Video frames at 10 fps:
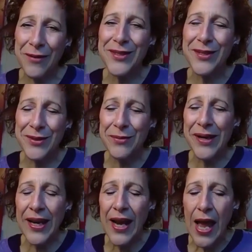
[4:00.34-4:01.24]
so
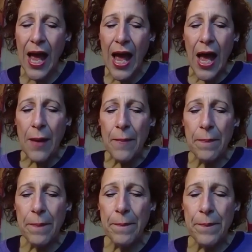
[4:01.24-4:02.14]
sweet.
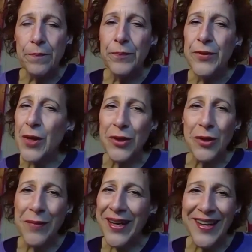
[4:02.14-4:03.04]
Social
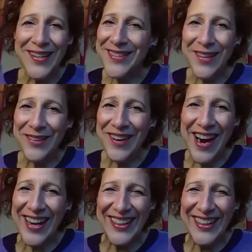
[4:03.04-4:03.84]
media is so great.